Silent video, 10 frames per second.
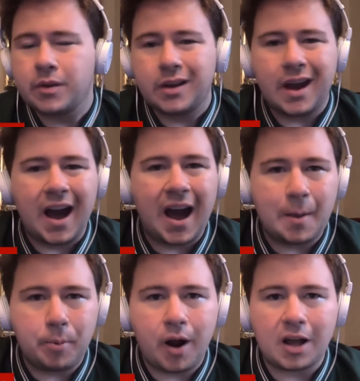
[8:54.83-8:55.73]
High
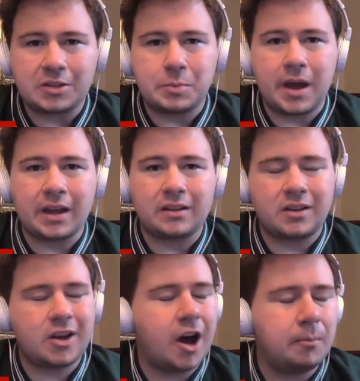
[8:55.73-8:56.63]
prospect
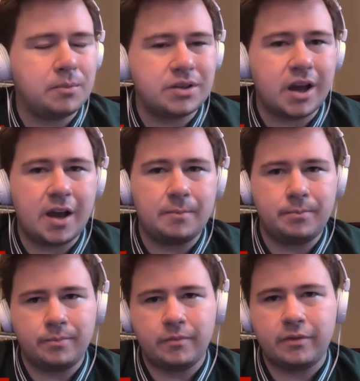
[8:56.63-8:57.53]
comes up,
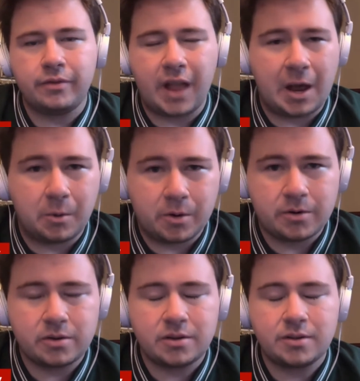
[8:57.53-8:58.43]

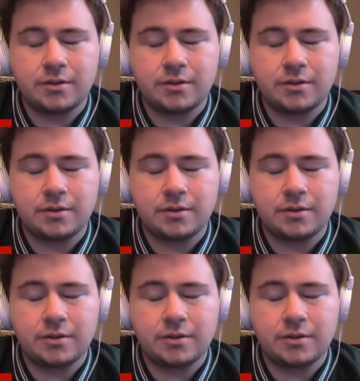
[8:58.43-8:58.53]
flounders.